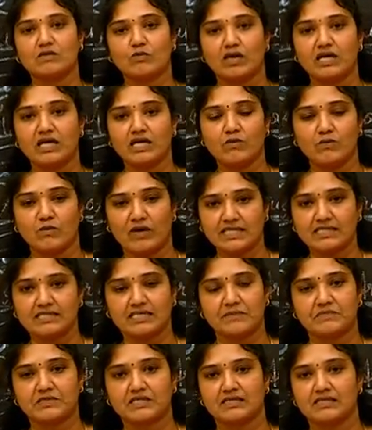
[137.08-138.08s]
only one
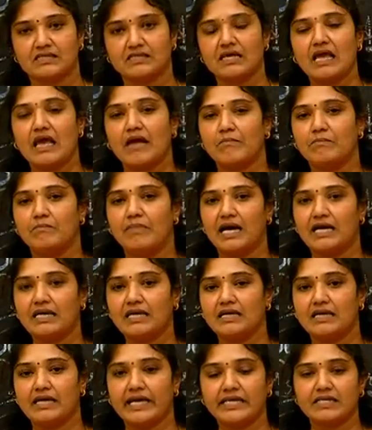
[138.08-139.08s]
substance, but
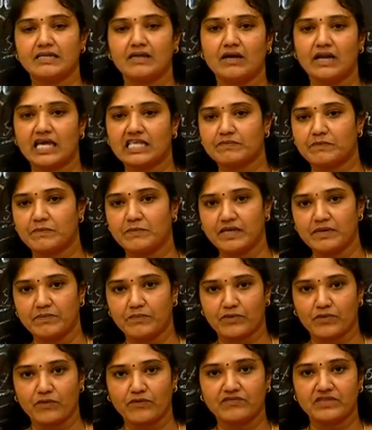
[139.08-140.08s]
later on experiment
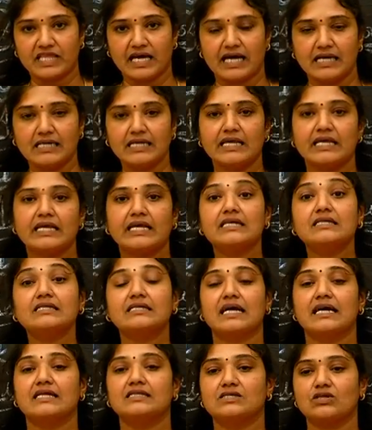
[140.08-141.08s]
proved that it
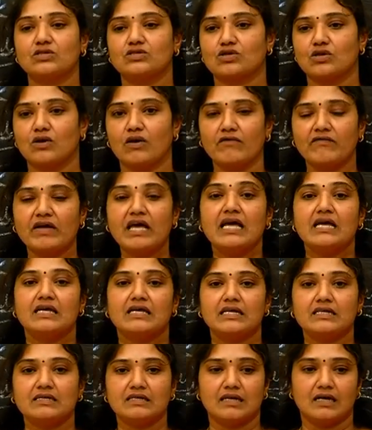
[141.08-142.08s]
consists of,
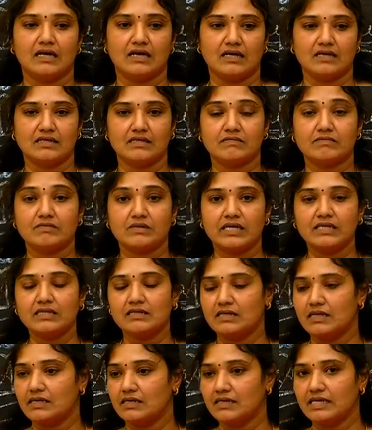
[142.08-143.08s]

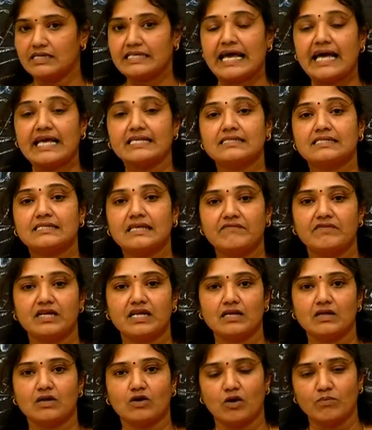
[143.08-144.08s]
it has
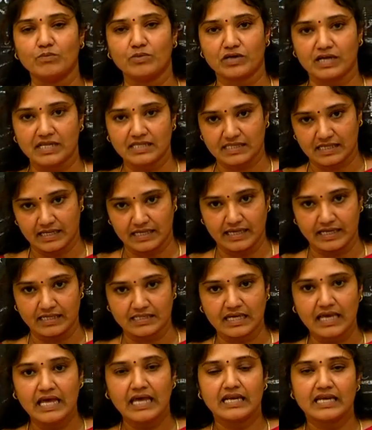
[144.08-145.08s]
several components in it.
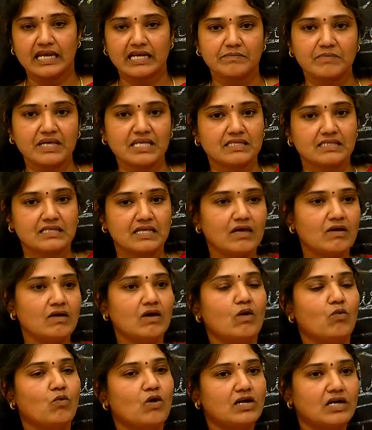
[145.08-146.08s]
Let me see
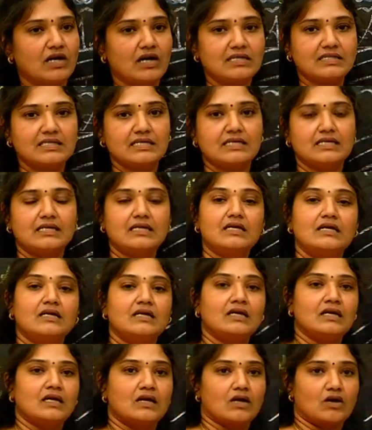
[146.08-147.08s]
what are the
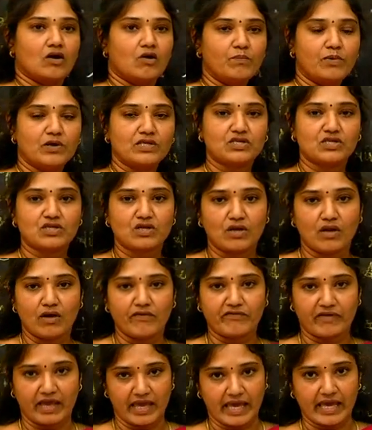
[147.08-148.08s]
composition
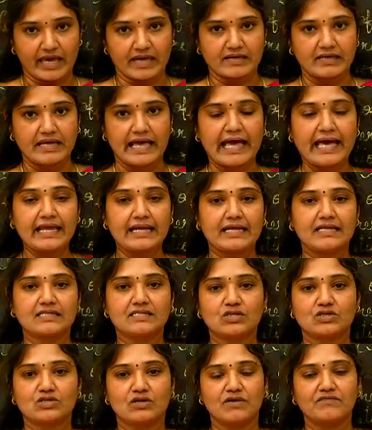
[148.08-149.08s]
of air. Air
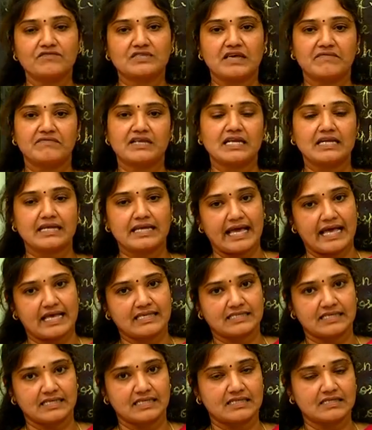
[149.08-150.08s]
consists of several
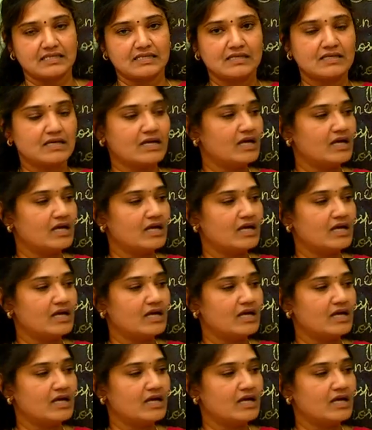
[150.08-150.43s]
gases.